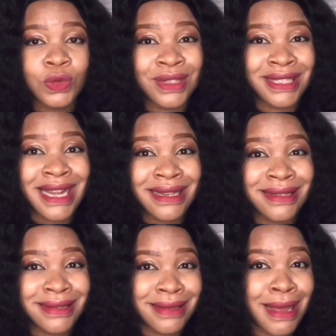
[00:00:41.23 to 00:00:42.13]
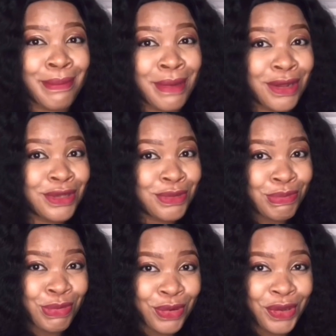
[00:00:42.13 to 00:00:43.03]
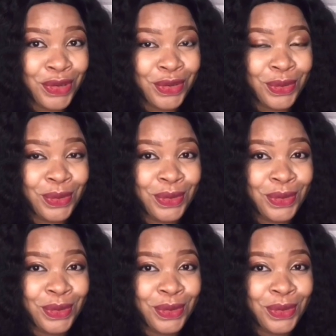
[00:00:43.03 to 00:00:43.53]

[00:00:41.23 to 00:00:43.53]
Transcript: Was that about to bore you?